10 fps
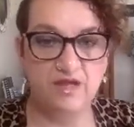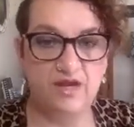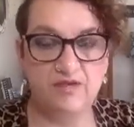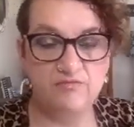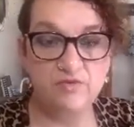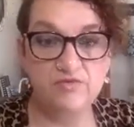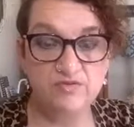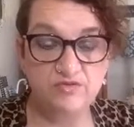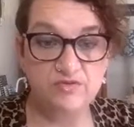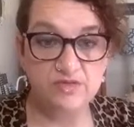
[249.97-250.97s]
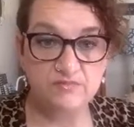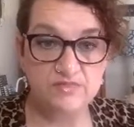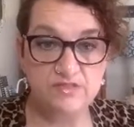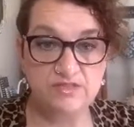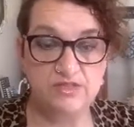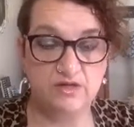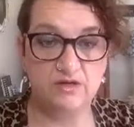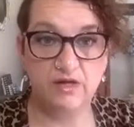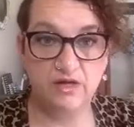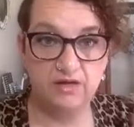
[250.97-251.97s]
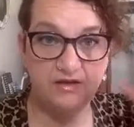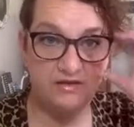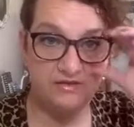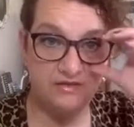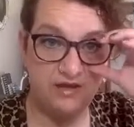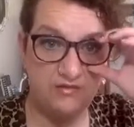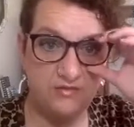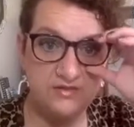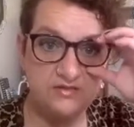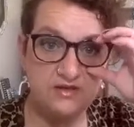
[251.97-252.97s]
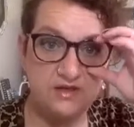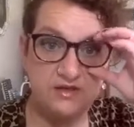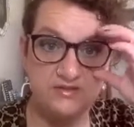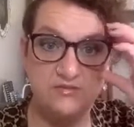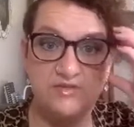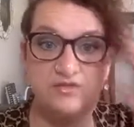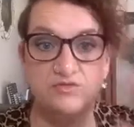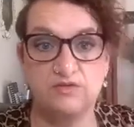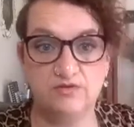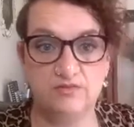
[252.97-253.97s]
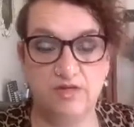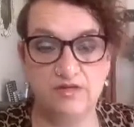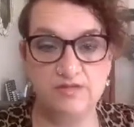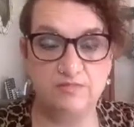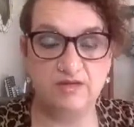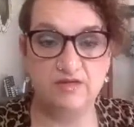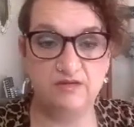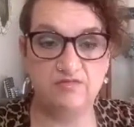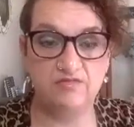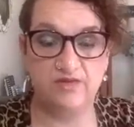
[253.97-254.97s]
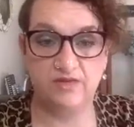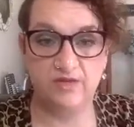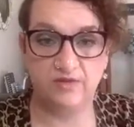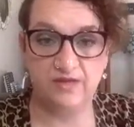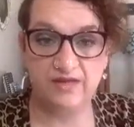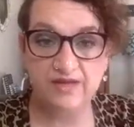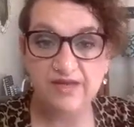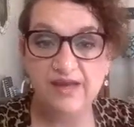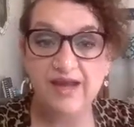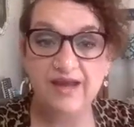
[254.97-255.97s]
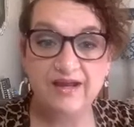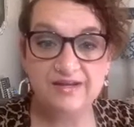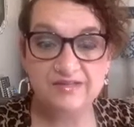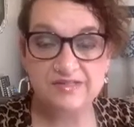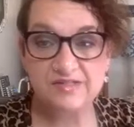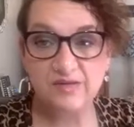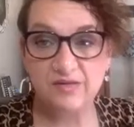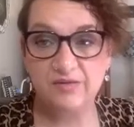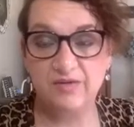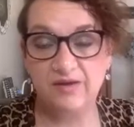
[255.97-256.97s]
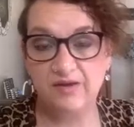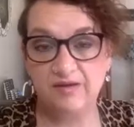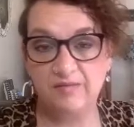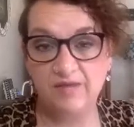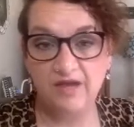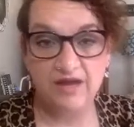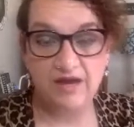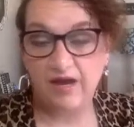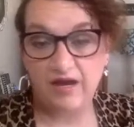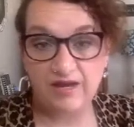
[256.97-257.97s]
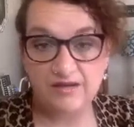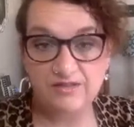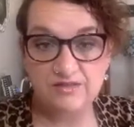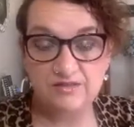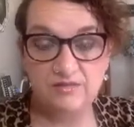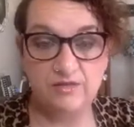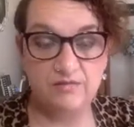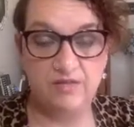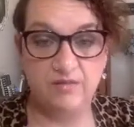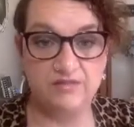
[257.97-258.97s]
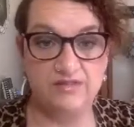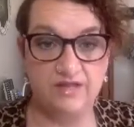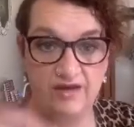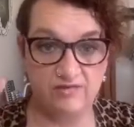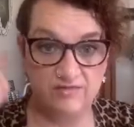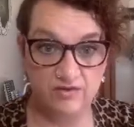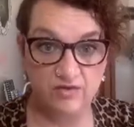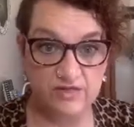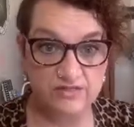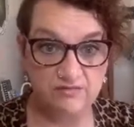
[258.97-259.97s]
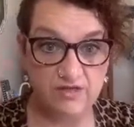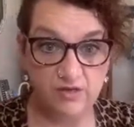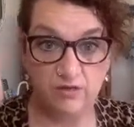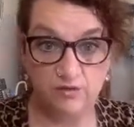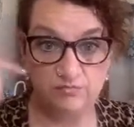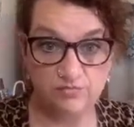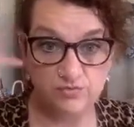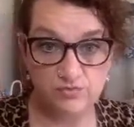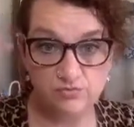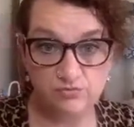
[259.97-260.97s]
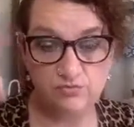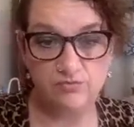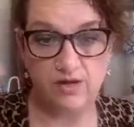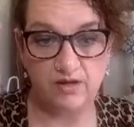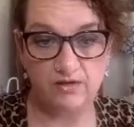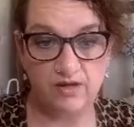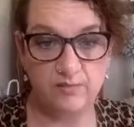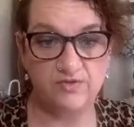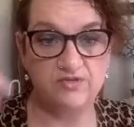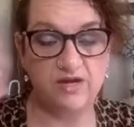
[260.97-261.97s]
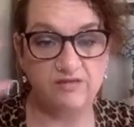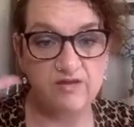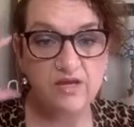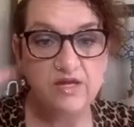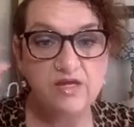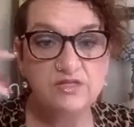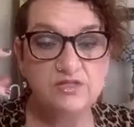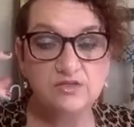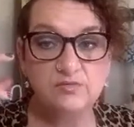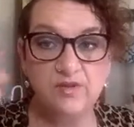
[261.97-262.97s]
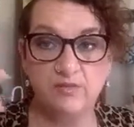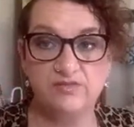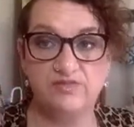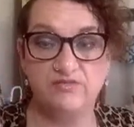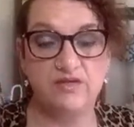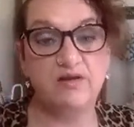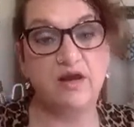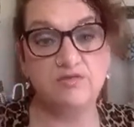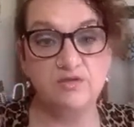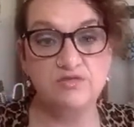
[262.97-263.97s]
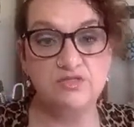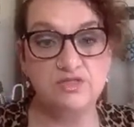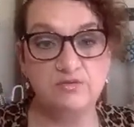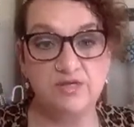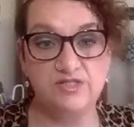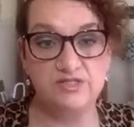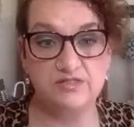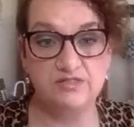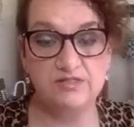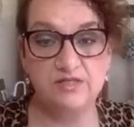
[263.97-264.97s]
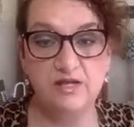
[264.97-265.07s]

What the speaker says: I've moved a few times this year, and that was some of those were unexpected and fairly quick. And so I had to be able to have creativity going on hyperdrive to be able to figure out those situations.